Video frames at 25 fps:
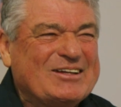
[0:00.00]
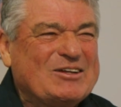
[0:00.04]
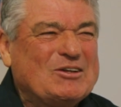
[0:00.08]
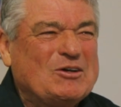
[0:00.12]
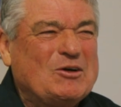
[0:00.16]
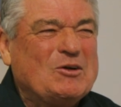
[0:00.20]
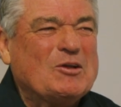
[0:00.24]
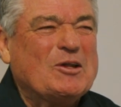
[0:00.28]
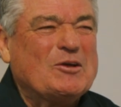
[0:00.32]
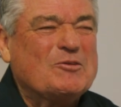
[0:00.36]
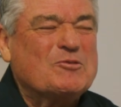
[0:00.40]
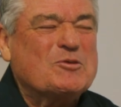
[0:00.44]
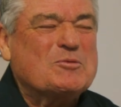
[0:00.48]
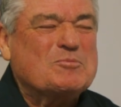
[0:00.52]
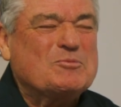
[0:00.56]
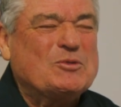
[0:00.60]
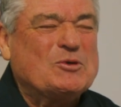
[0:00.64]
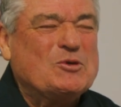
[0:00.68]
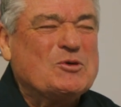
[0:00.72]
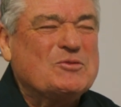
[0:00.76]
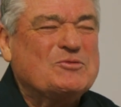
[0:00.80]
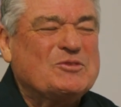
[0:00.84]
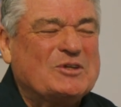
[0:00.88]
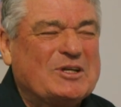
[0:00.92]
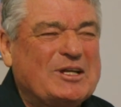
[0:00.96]
that
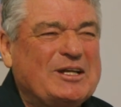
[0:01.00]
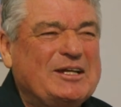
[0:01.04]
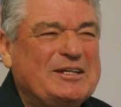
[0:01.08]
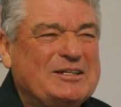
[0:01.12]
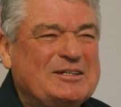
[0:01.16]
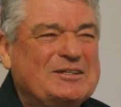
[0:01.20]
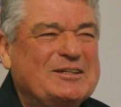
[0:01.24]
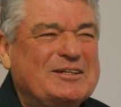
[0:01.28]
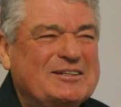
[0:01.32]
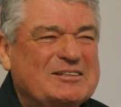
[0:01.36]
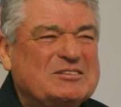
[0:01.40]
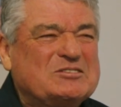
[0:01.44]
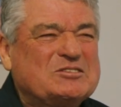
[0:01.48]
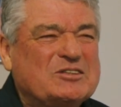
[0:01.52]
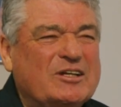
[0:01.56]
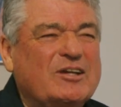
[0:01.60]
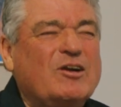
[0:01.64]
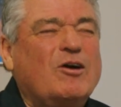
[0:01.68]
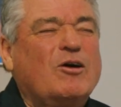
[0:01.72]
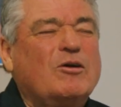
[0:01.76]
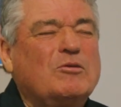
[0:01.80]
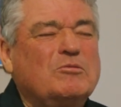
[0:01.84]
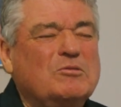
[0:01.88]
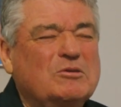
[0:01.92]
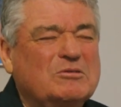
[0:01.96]
Burford, he did
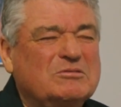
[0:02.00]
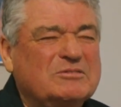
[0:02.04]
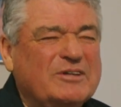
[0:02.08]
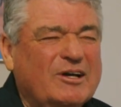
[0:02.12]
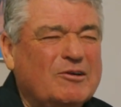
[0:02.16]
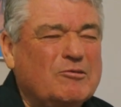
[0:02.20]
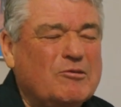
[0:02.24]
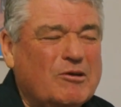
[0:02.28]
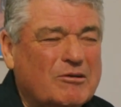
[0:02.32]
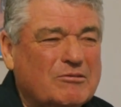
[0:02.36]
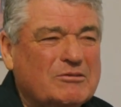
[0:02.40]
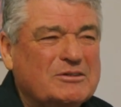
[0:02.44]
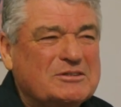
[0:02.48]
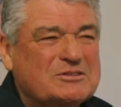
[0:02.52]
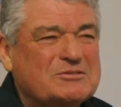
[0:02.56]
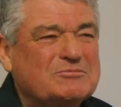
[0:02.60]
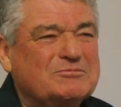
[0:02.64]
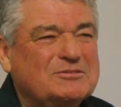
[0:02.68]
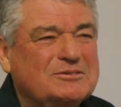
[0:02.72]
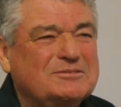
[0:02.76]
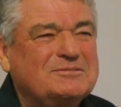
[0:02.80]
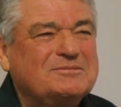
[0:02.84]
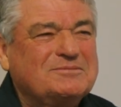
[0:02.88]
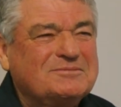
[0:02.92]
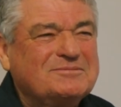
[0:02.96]
said, "Oh, well, no worries.
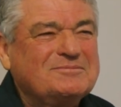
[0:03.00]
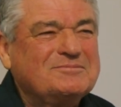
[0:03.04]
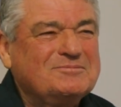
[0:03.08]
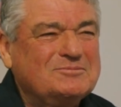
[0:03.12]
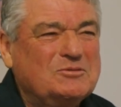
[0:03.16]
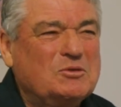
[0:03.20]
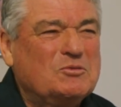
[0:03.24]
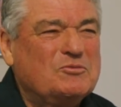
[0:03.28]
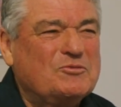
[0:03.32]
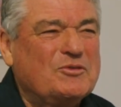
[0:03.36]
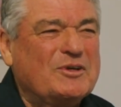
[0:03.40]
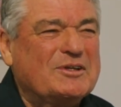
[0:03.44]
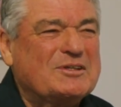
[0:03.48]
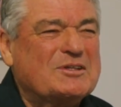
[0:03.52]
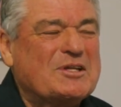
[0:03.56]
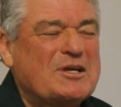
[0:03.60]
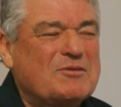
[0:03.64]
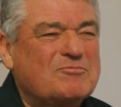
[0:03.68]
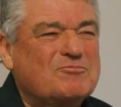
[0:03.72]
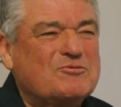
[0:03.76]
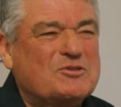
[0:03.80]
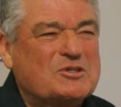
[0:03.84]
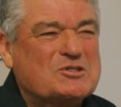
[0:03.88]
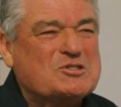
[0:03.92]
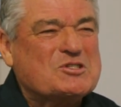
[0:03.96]
We'll, wow, we'll
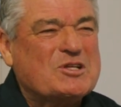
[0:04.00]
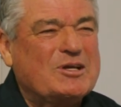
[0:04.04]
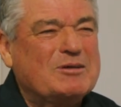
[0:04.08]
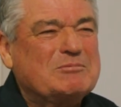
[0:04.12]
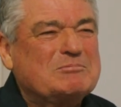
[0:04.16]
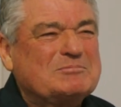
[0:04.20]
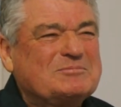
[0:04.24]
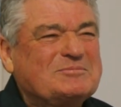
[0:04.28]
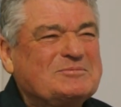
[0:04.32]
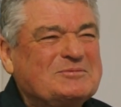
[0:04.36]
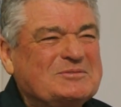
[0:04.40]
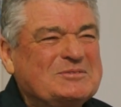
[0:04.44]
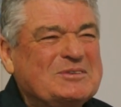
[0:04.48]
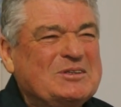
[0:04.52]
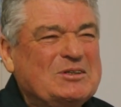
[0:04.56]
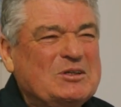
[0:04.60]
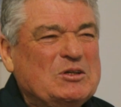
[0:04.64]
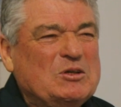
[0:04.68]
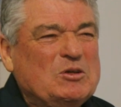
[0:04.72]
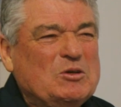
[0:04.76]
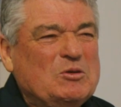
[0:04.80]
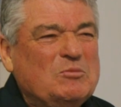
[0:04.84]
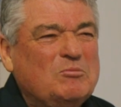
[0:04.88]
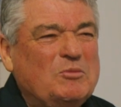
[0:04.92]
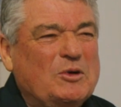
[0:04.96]
wow. That they
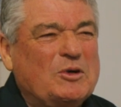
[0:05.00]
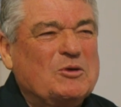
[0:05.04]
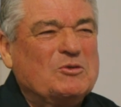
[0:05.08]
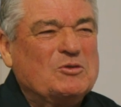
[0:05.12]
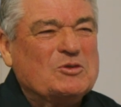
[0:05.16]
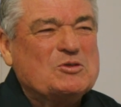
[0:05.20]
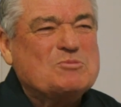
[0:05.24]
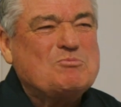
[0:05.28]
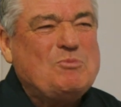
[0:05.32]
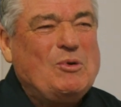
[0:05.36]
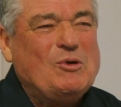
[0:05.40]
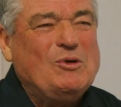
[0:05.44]
days. But it was